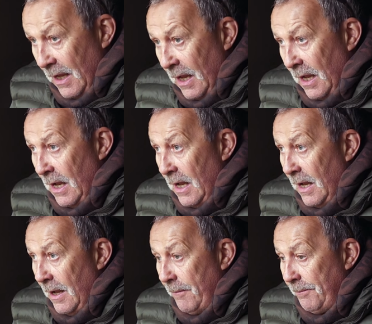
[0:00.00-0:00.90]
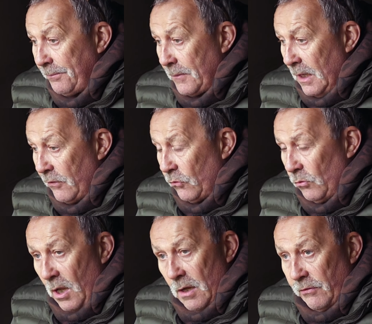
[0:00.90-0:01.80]
Um, I saw
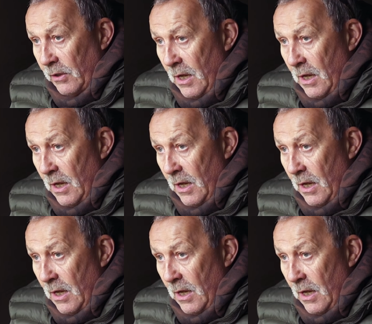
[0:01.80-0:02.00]
loads